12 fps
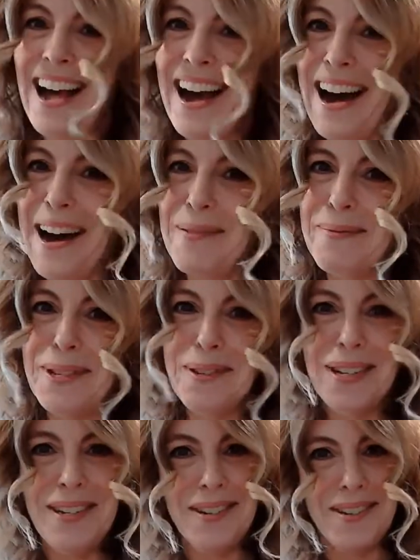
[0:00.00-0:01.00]
Um, you
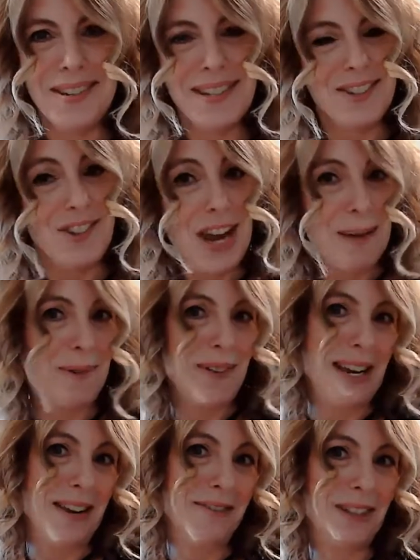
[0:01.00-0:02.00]
can use jam of
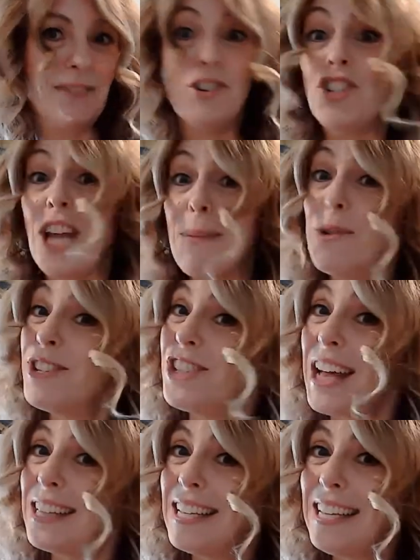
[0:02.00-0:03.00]
any flavor, jam or
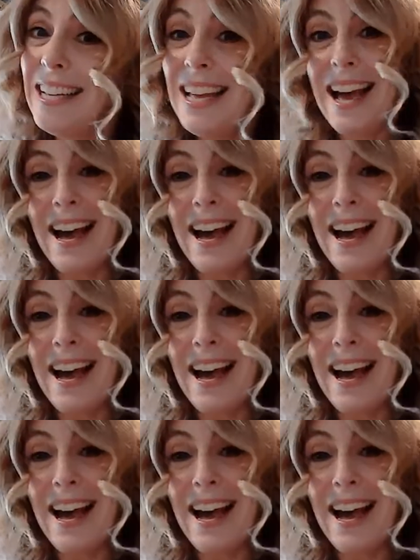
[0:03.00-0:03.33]
jelly,